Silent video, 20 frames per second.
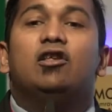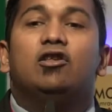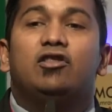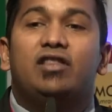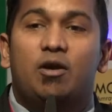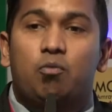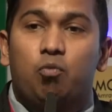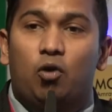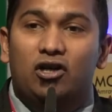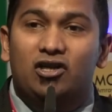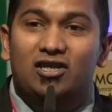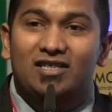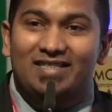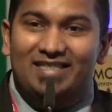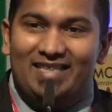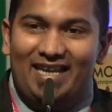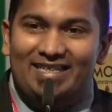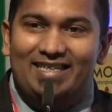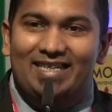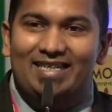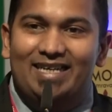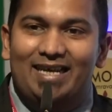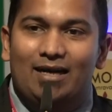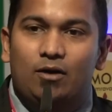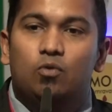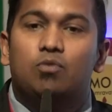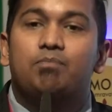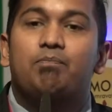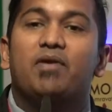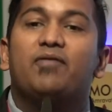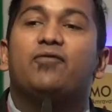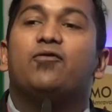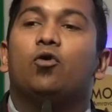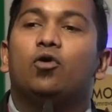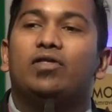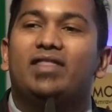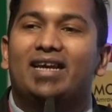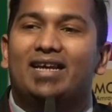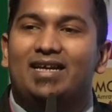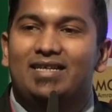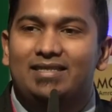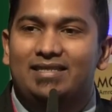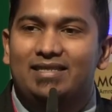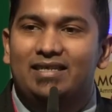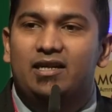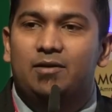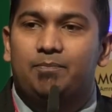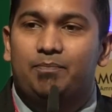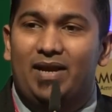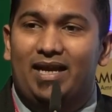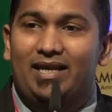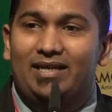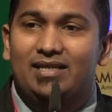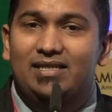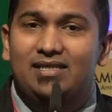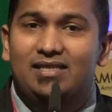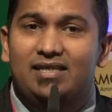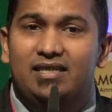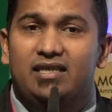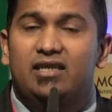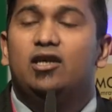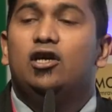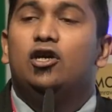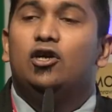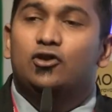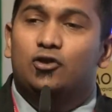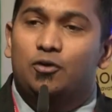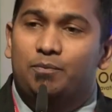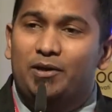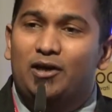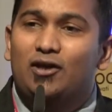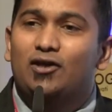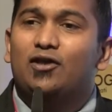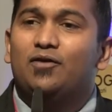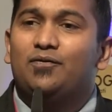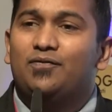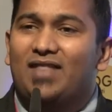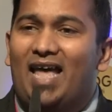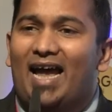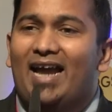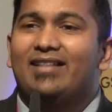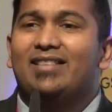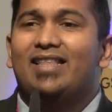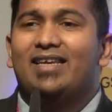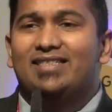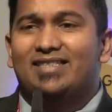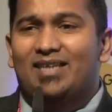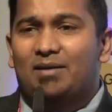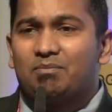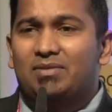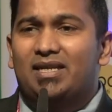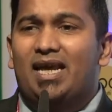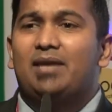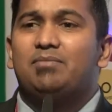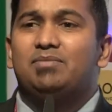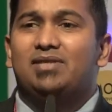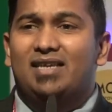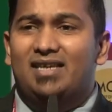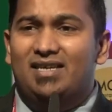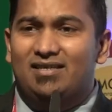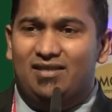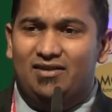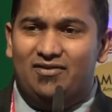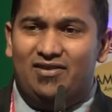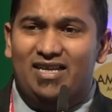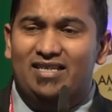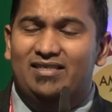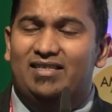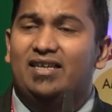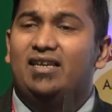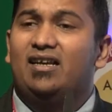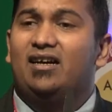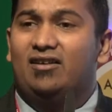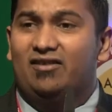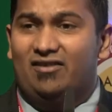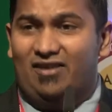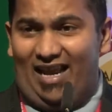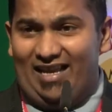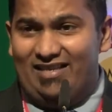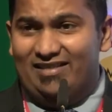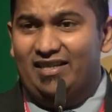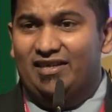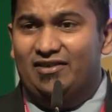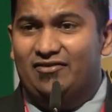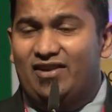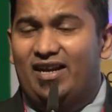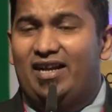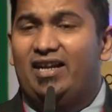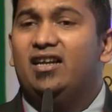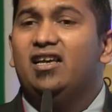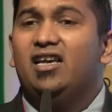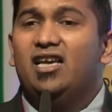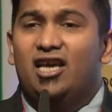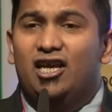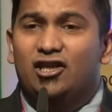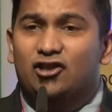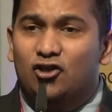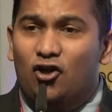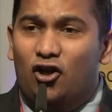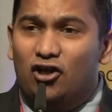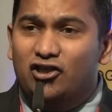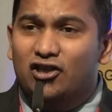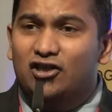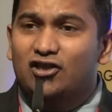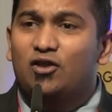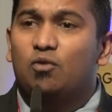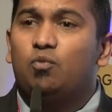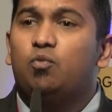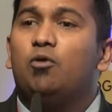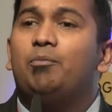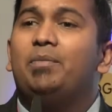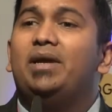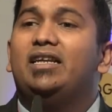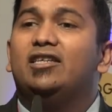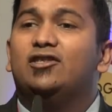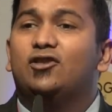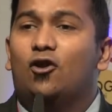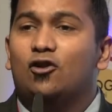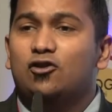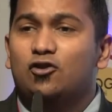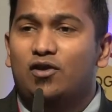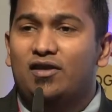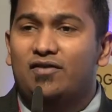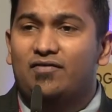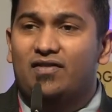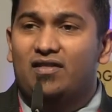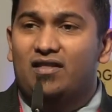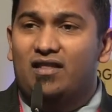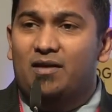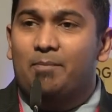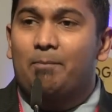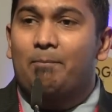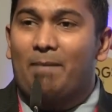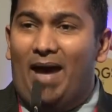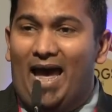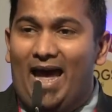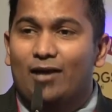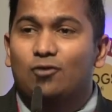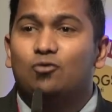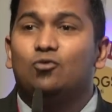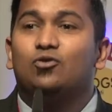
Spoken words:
They want to settle down before they consider pregnancy. So because of that, there sometimes is a rising trend. It's not just the woman, it's also even the man